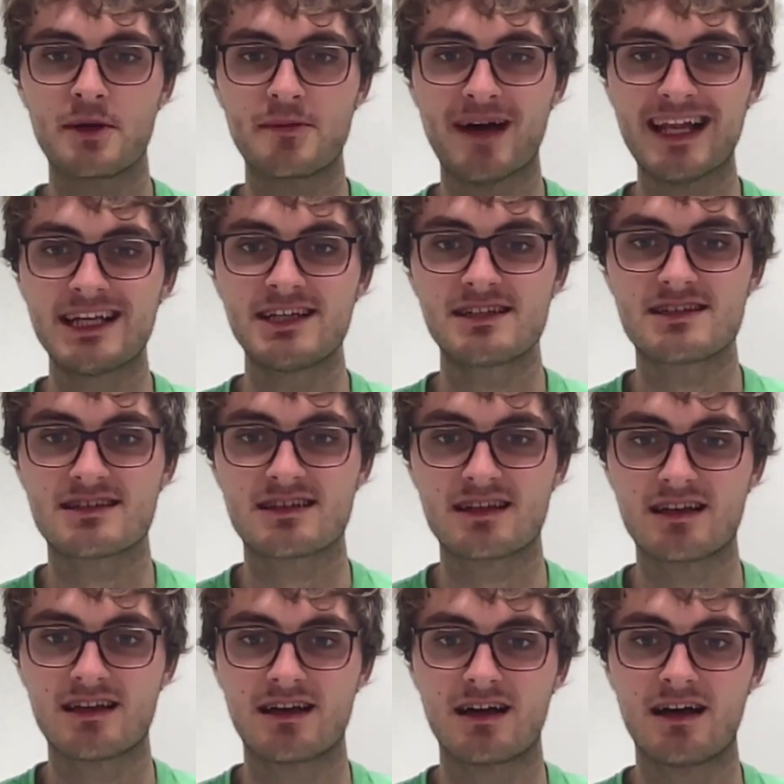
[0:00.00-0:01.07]
Robbie Mallett.
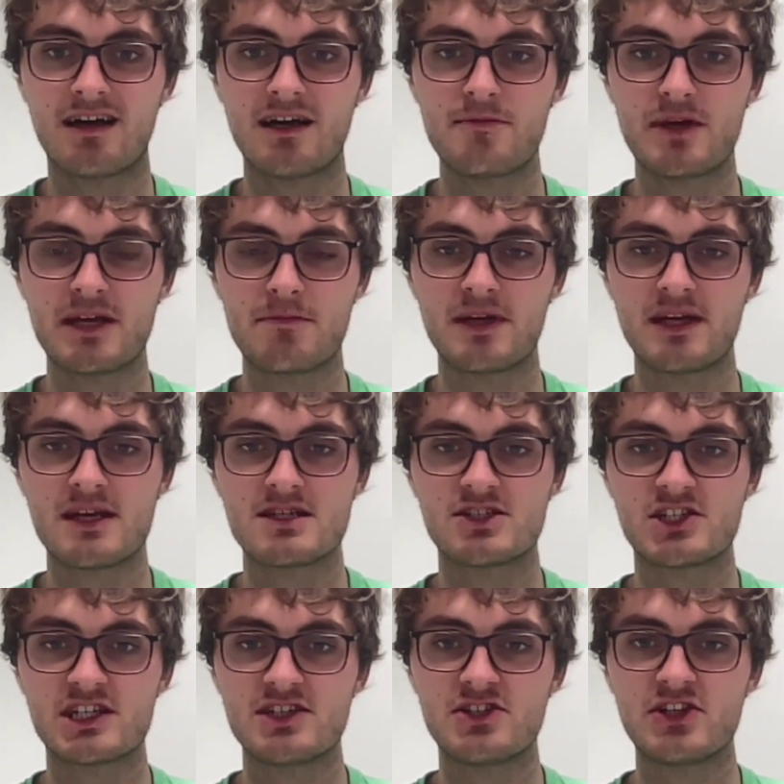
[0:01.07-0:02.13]
I'm a
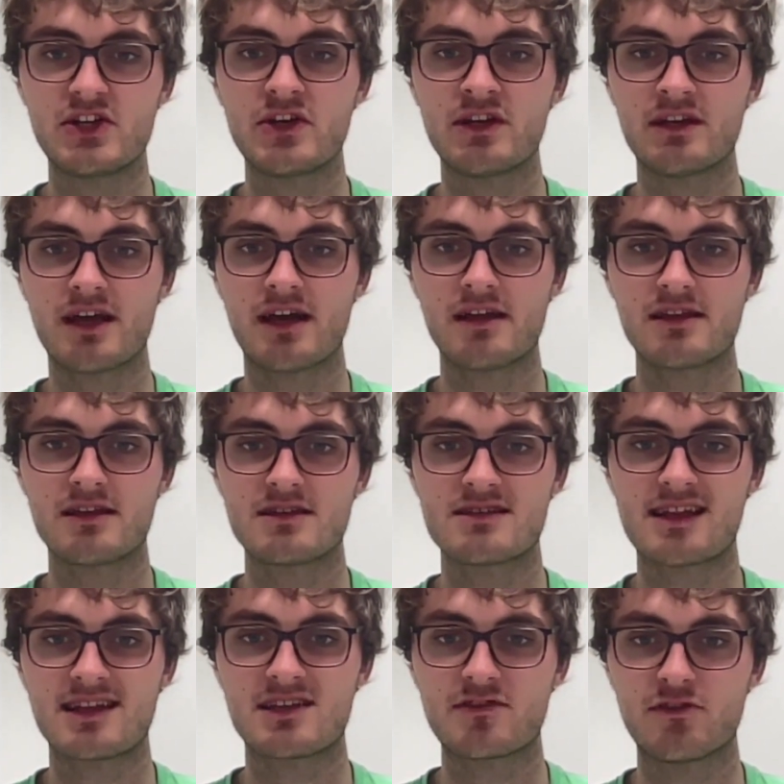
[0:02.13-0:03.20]
PhD student at the
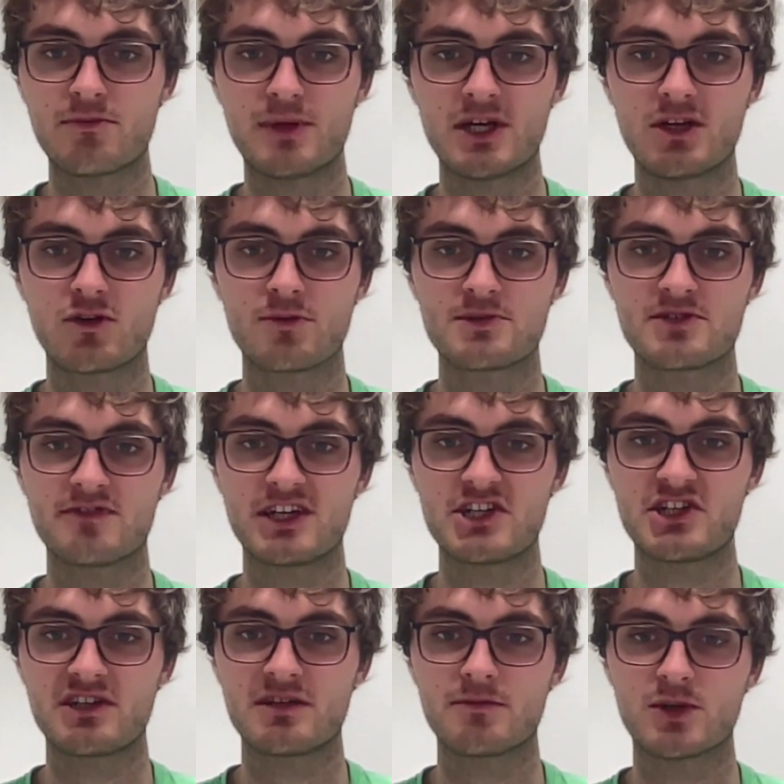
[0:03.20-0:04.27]
Centre for Polar
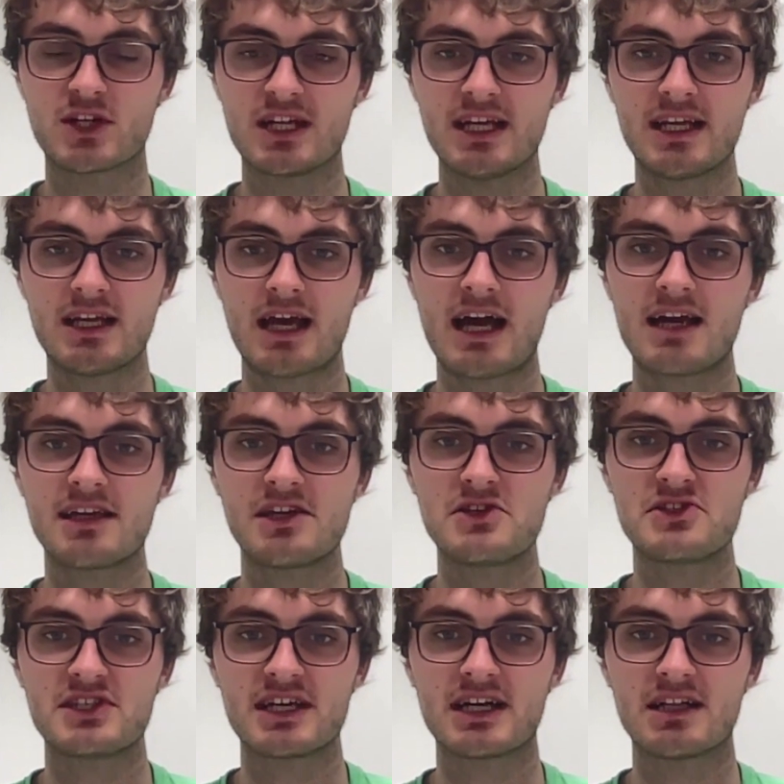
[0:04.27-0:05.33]
Observation and Modelling at
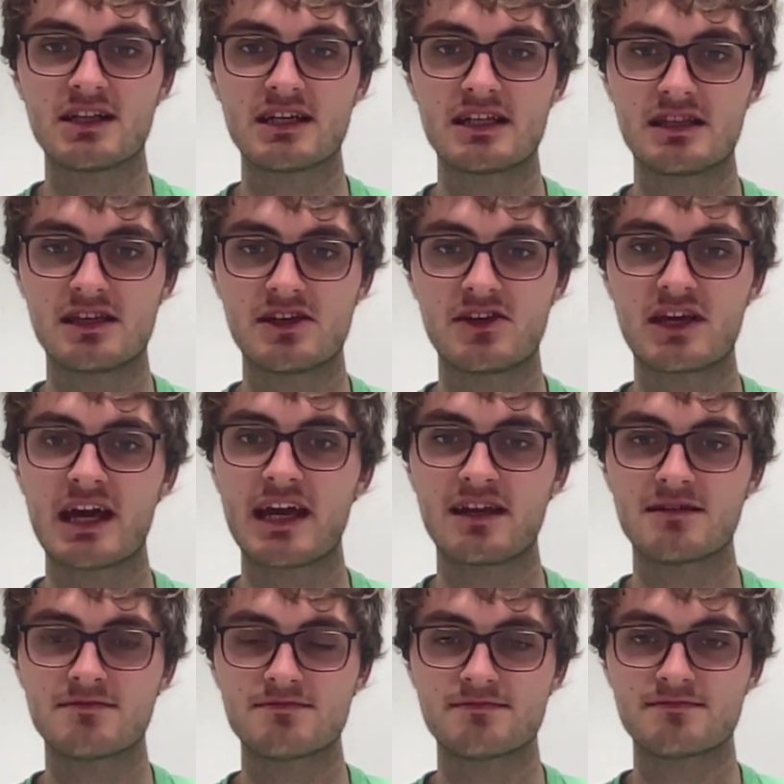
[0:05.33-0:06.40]
UCL in the UK.
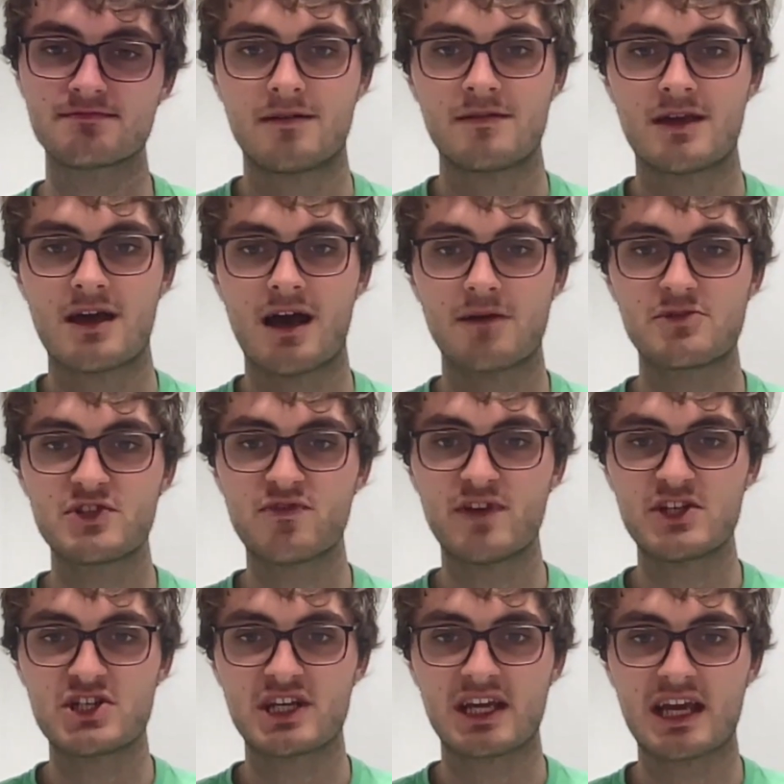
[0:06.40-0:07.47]
I'm just
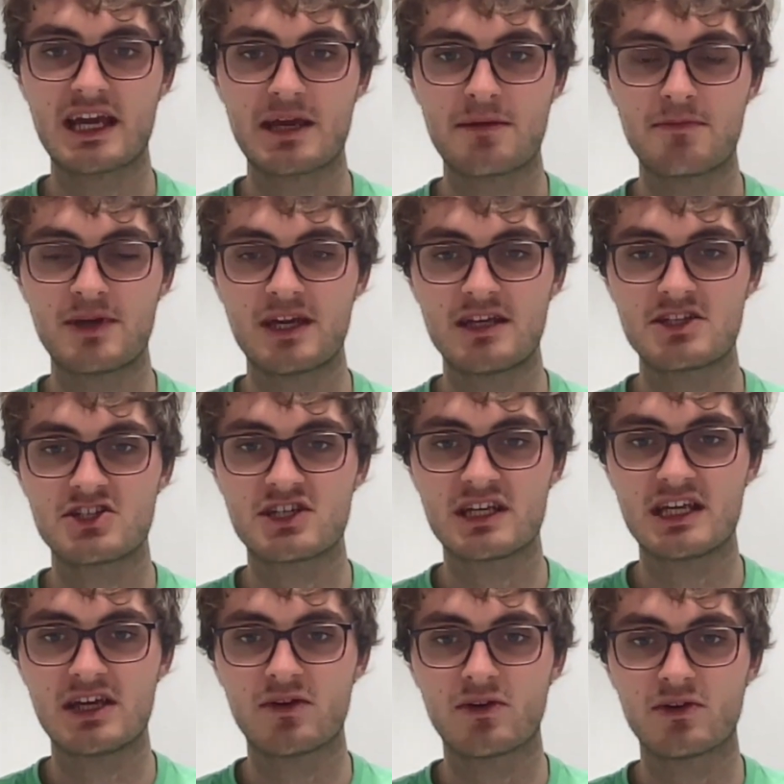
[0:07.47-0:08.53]
finishing a
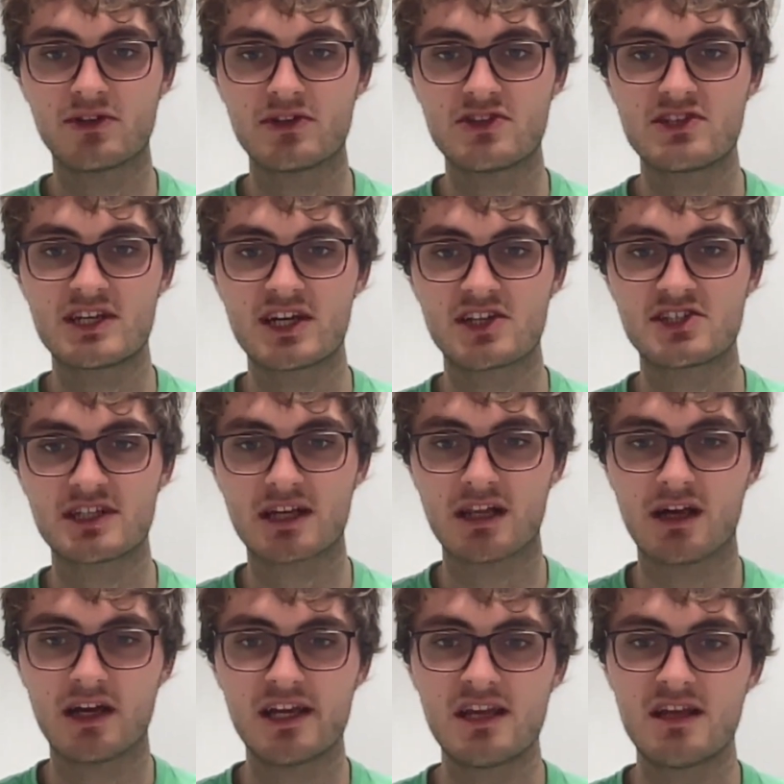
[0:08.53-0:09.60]
PhD on sea ice
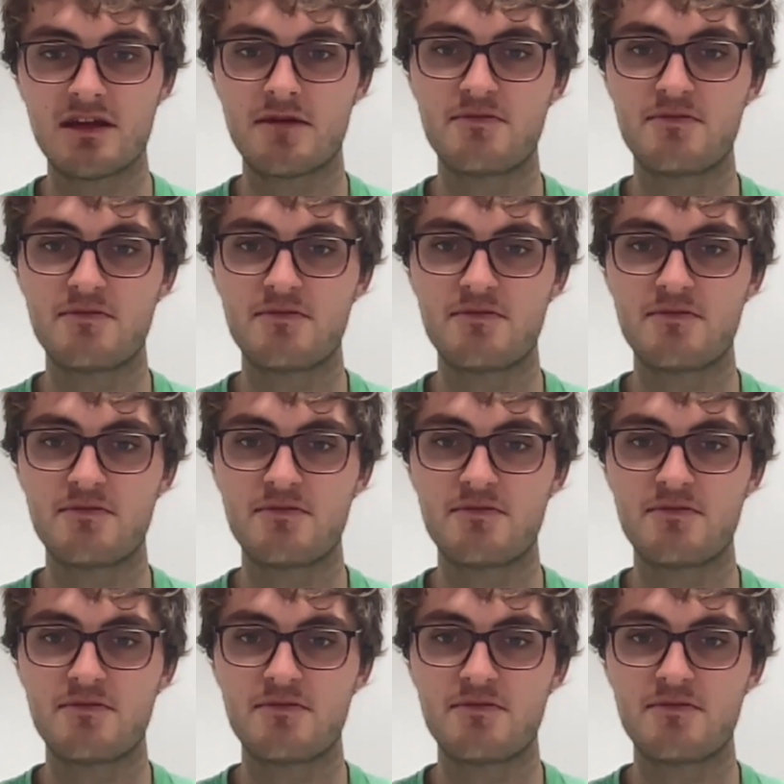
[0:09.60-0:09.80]
decline.